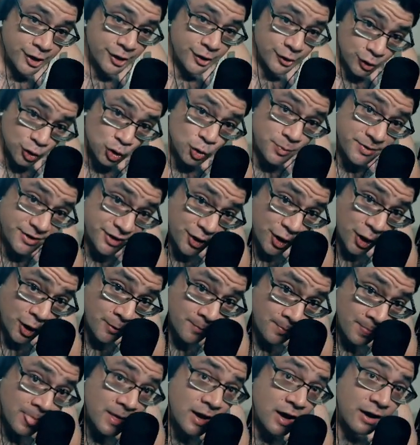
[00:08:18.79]
you
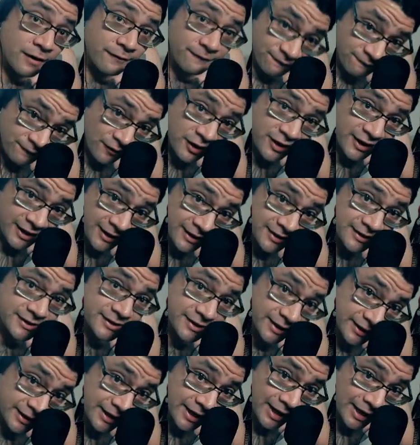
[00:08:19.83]
become a fucking
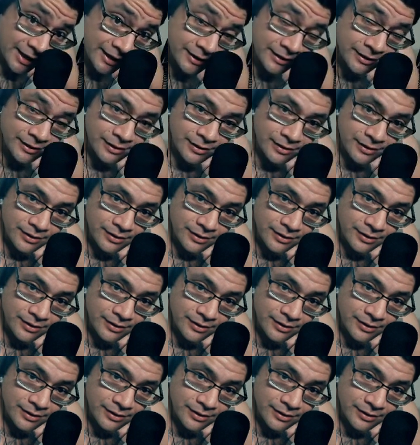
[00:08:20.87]
dickhead.